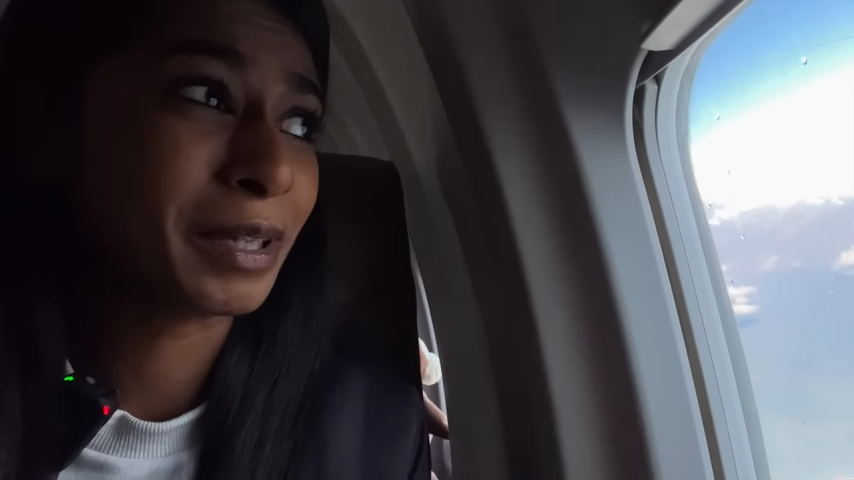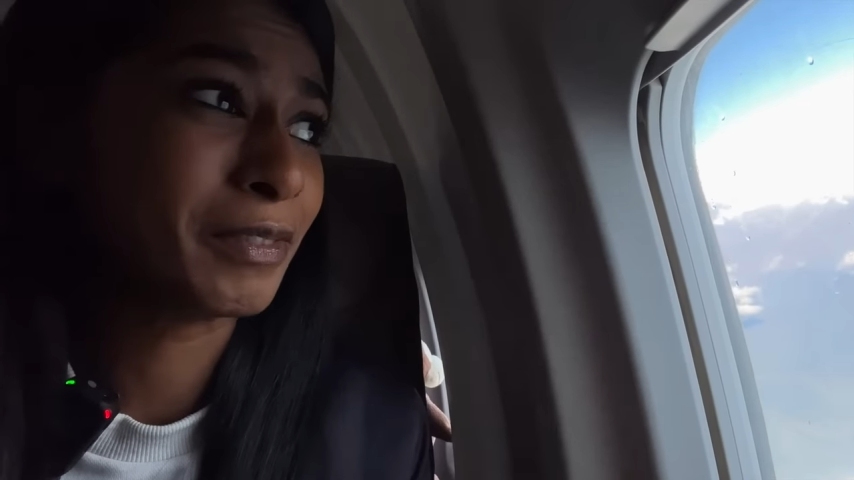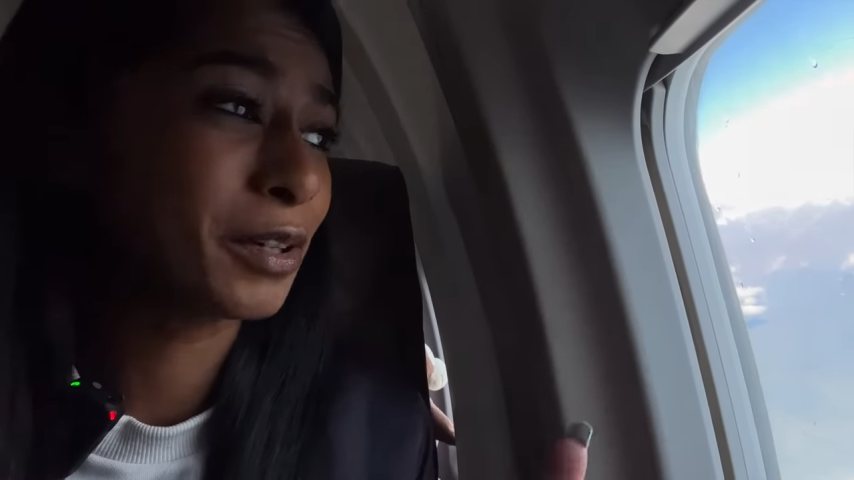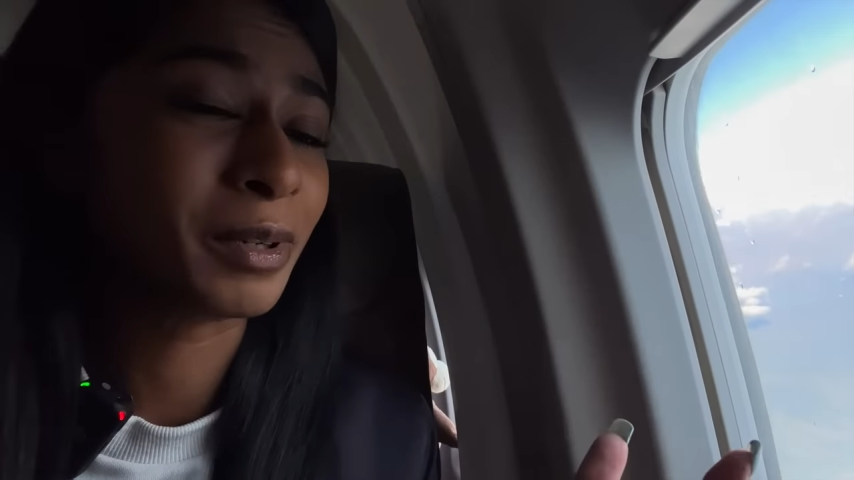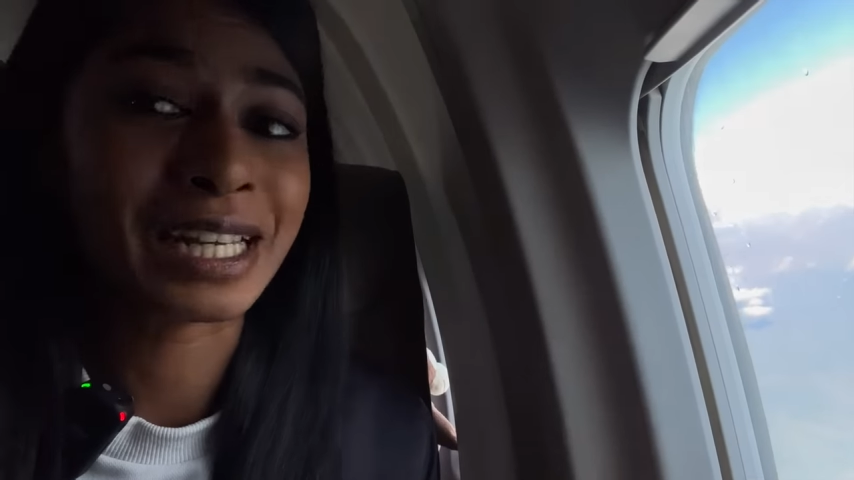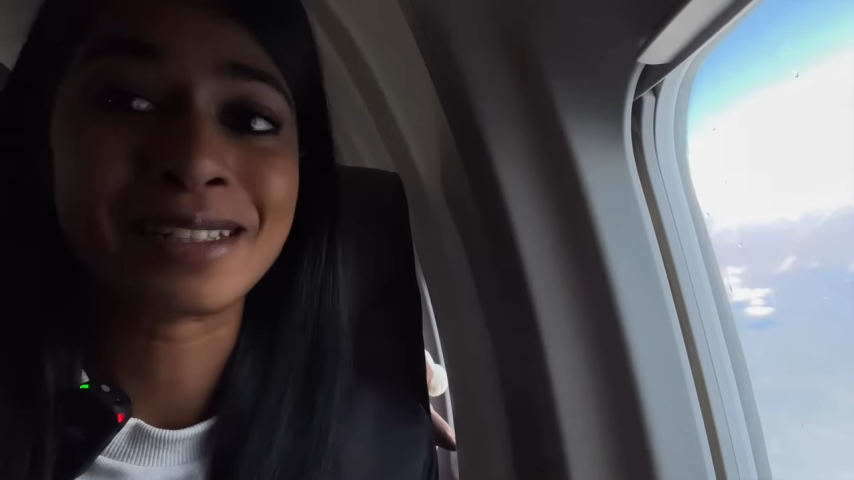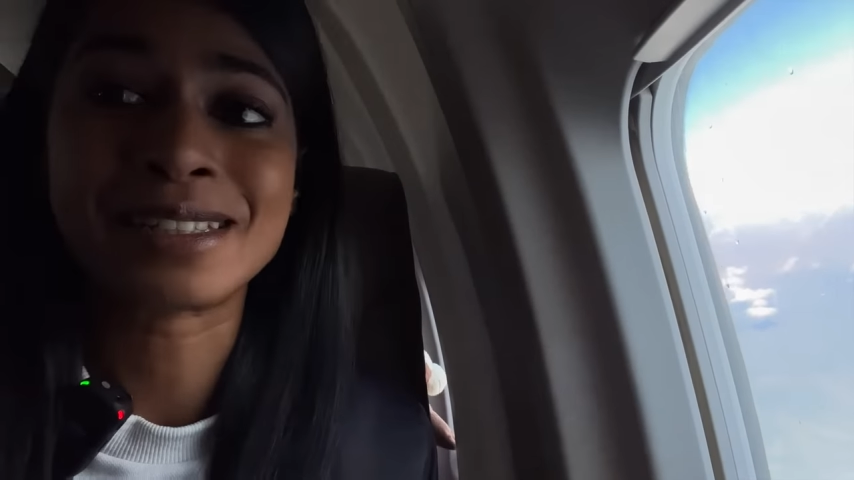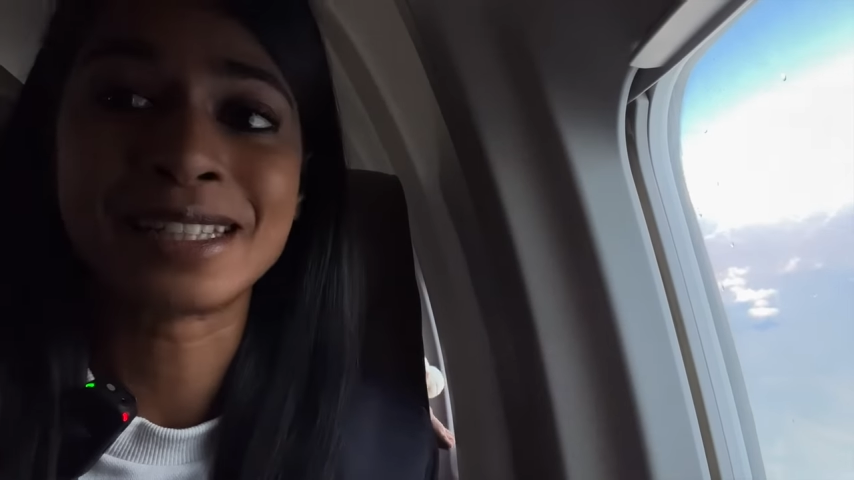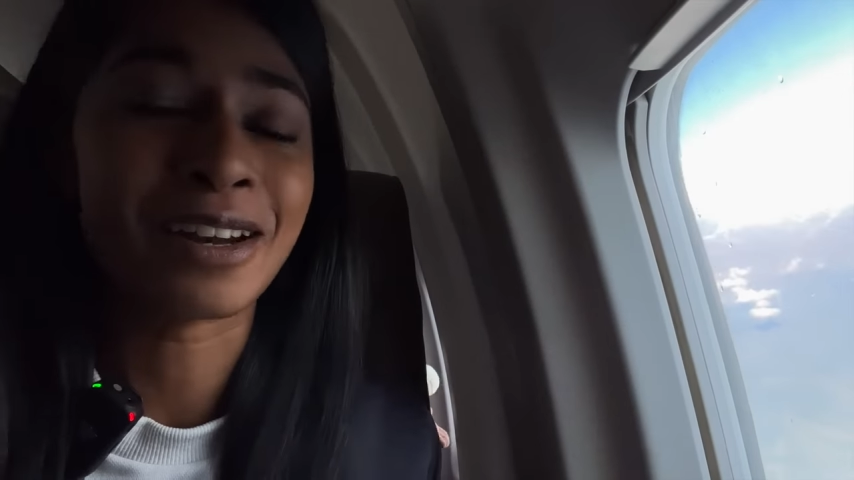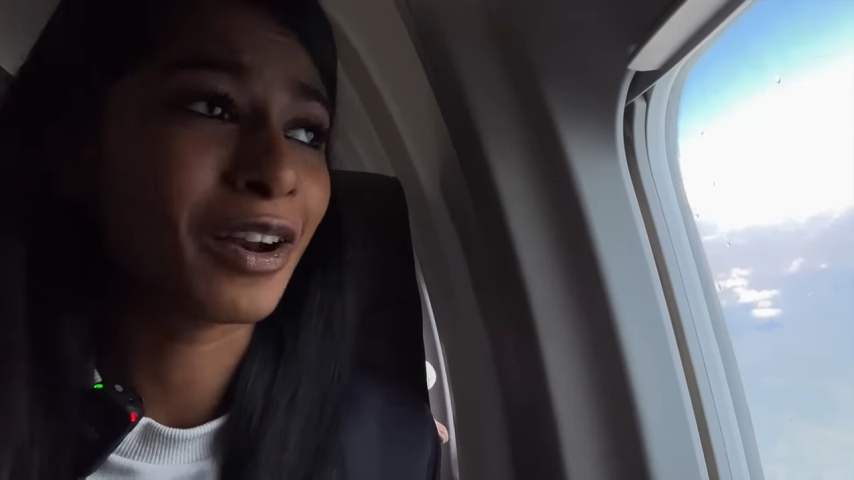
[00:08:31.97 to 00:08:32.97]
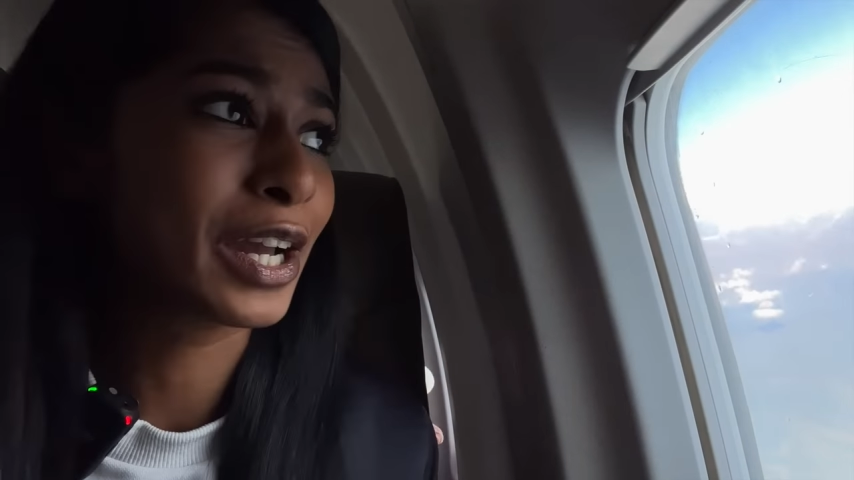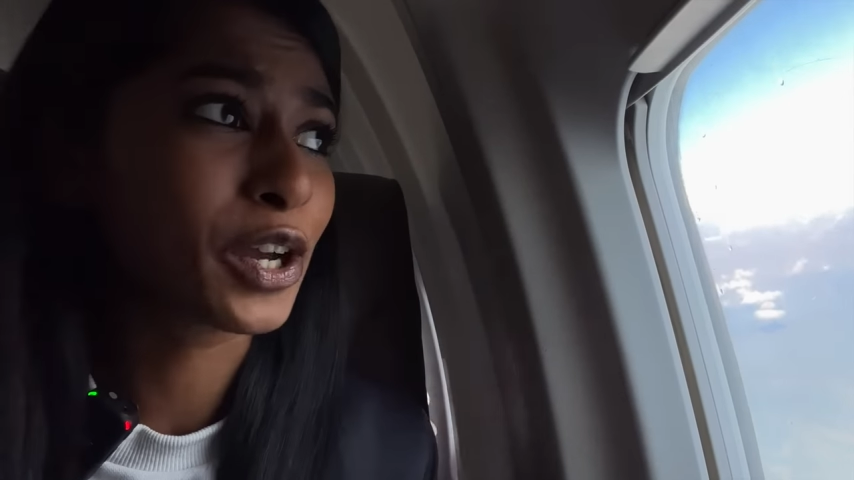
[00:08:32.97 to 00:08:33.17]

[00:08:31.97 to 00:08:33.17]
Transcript: even though we get to sit on our